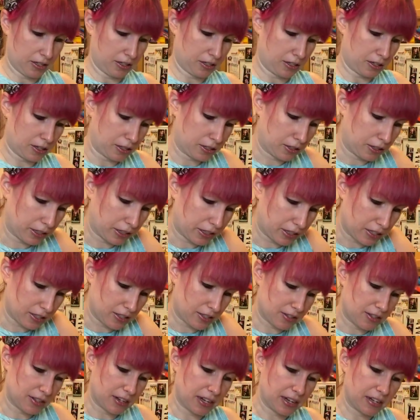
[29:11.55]
Garlic
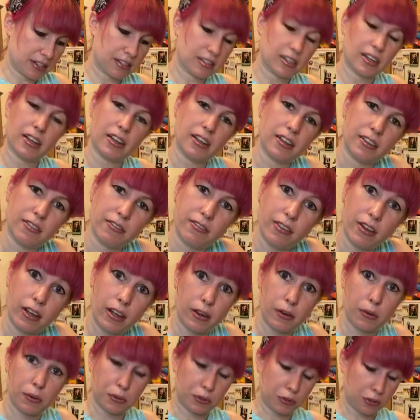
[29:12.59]
is an
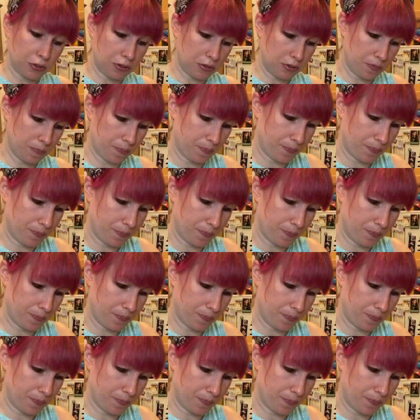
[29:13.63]
antiviral.